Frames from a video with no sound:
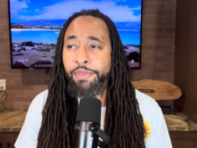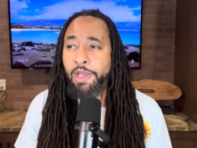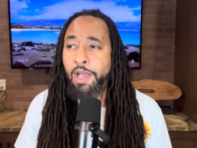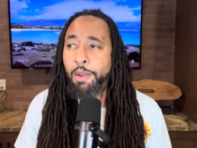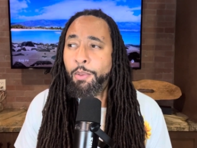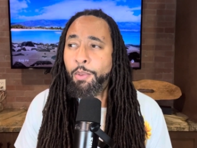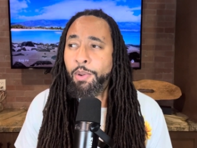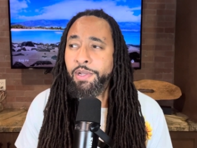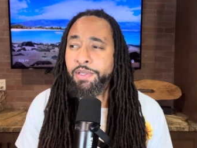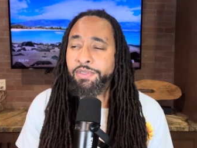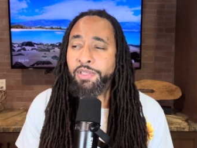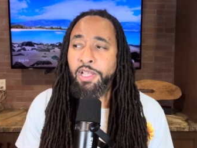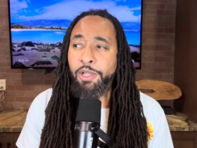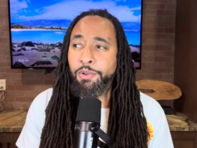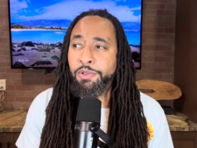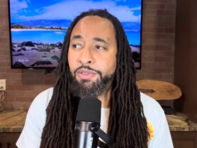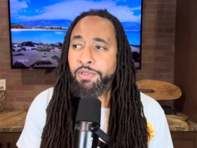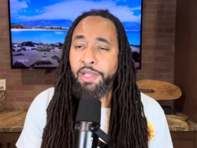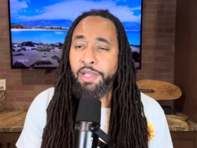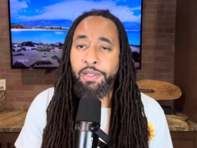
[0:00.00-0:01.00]
I want to say it
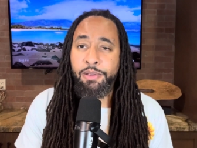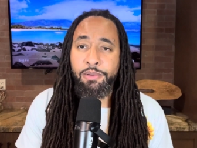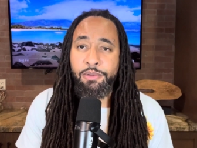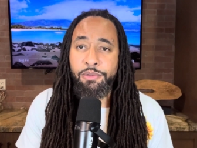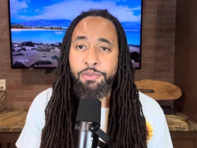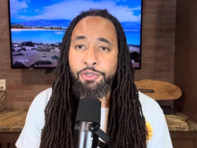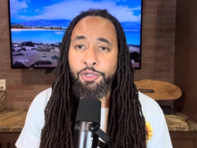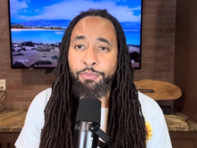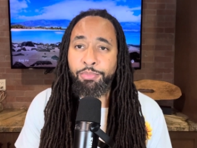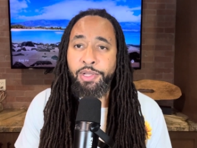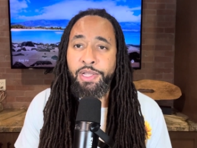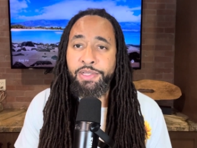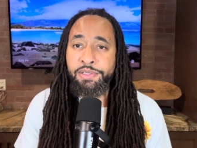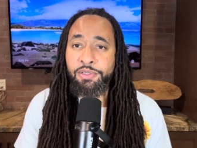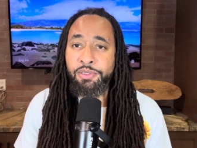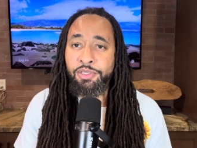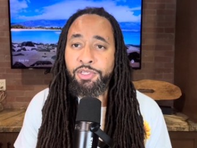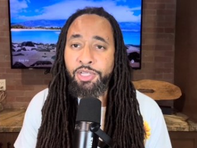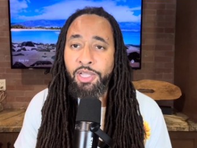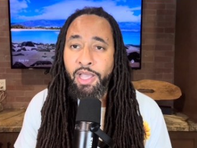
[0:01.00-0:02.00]
was take took place
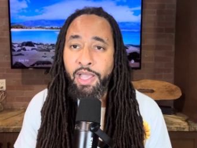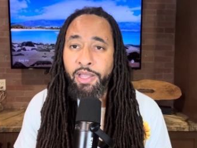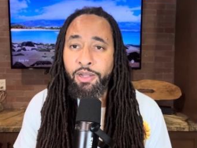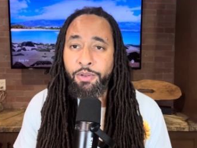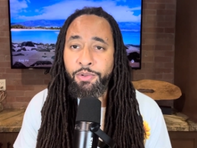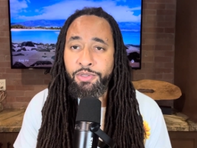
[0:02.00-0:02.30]
in China.